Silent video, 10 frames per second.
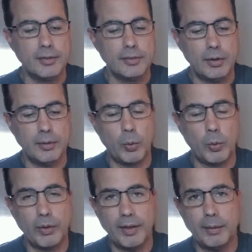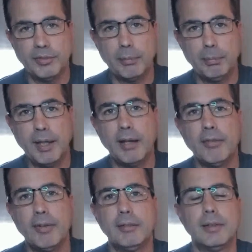So the more thumbs up you
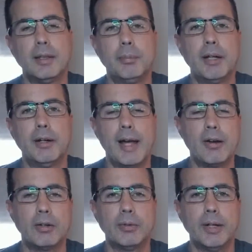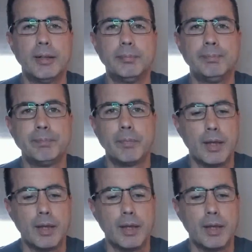give it, the better algorithm,